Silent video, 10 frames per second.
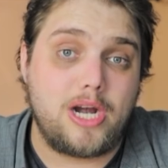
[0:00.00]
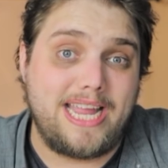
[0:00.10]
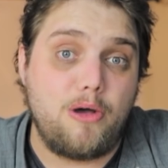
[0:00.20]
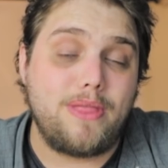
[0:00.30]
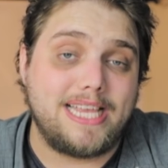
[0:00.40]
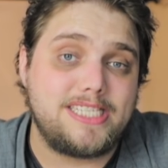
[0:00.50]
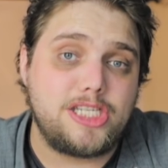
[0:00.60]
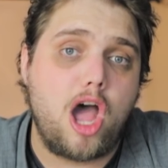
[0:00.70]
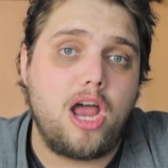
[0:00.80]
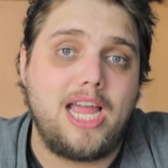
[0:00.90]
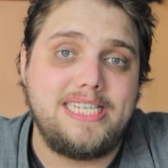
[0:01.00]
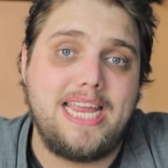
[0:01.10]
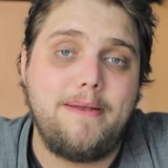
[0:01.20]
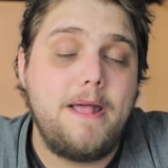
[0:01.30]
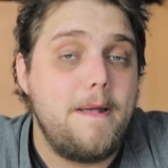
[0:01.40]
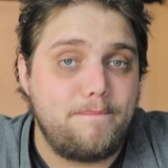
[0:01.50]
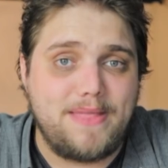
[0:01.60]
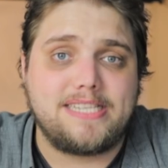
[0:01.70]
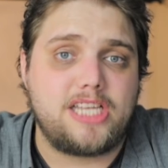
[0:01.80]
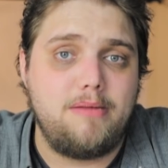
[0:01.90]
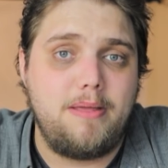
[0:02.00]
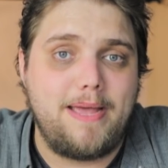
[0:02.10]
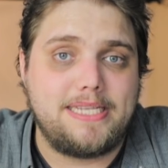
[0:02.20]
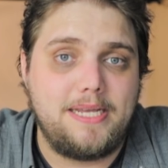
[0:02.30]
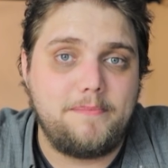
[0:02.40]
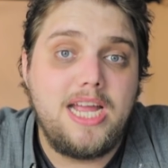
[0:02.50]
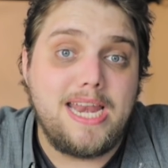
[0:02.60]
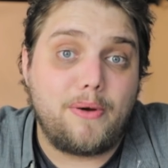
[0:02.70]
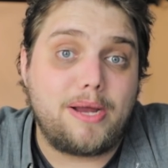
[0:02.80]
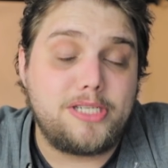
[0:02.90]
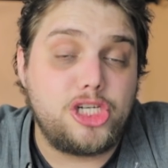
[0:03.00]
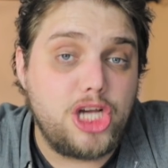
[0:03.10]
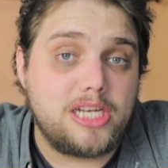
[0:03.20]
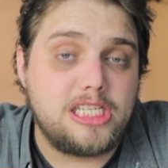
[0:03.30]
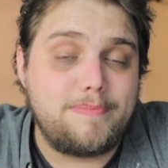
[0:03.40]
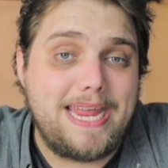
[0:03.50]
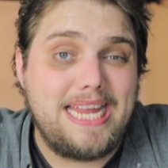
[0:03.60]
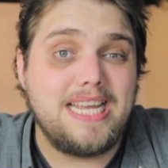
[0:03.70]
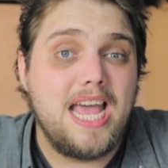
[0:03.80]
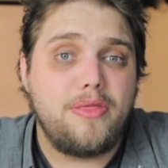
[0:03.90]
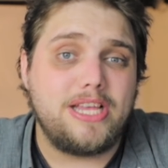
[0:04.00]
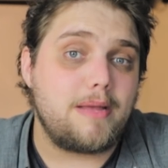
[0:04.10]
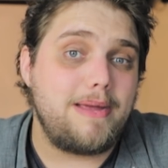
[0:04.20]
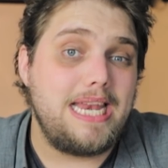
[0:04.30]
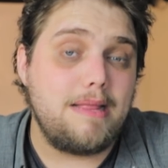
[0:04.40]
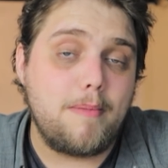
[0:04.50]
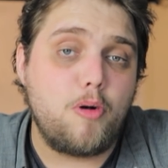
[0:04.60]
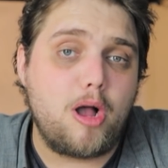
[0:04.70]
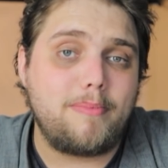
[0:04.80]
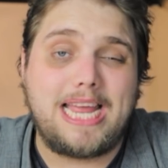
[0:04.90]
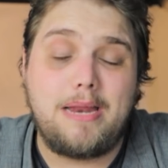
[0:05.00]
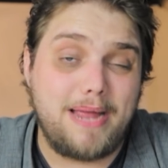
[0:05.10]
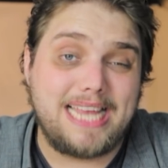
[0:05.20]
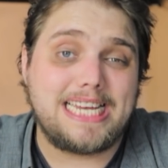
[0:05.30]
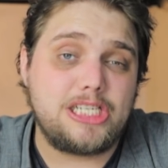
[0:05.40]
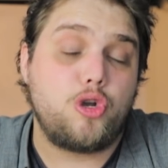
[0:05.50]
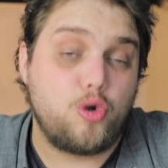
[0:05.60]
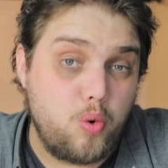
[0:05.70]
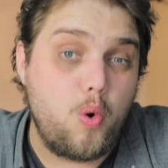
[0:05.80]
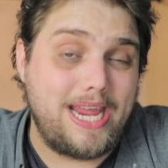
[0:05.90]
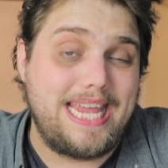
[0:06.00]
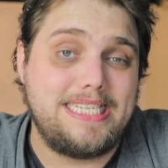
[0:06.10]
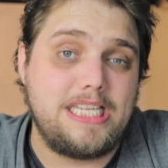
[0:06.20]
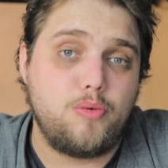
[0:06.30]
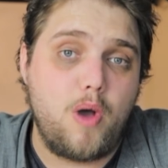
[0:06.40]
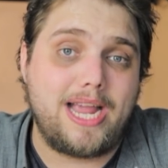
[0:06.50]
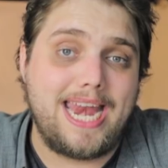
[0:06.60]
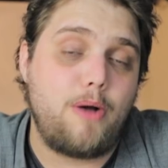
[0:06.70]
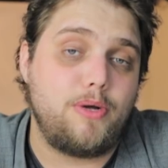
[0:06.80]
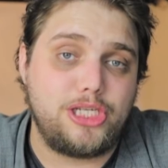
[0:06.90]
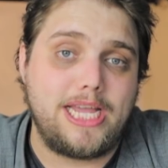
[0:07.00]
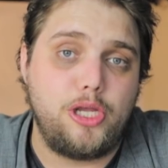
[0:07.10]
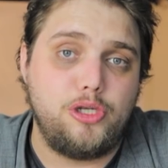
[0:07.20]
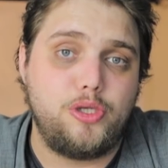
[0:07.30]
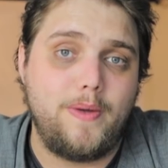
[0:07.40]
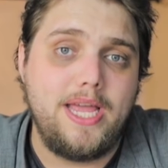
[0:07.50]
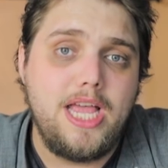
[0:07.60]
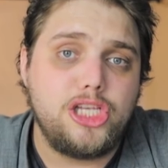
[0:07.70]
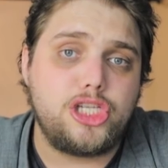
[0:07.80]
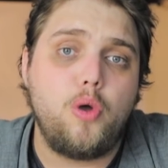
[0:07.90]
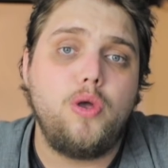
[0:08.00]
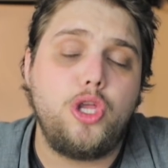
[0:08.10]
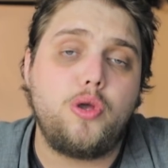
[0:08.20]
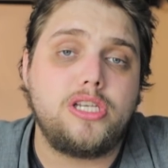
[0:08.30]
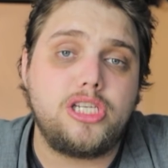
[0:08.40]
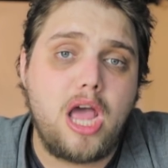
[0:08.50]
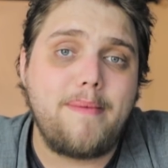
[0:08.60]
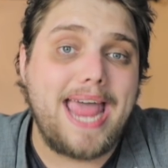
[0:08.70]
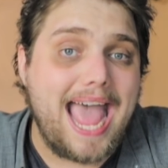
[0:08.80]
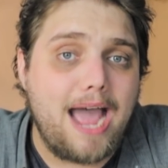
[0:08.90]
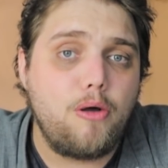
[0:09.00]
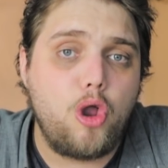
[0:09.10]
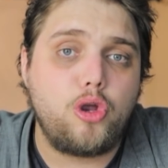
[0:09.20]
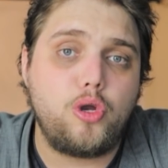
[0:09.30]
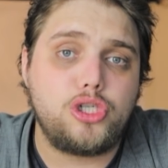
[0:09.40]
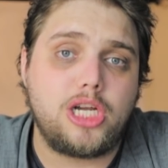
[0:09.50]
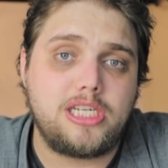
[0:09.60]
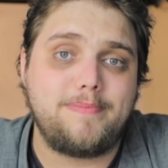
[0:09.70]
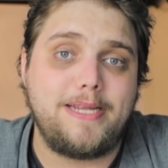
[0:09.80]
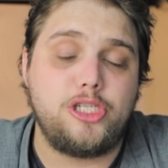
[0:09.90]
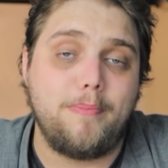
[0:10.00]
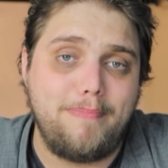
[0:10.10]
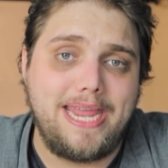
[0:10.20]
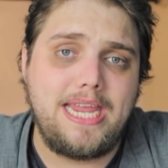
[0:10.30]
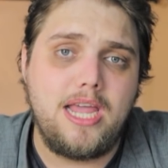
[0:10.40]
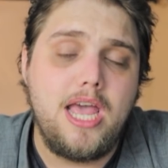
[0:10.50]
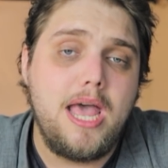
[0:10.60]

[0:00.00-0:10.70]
trying to get all that starlight in, that's gonna be better. Now, when it comes to shutter speed, this can be a little bit more complicated, but it's actually quite easy to work it out once you get used to it. So you can determine how long your shutter speed should be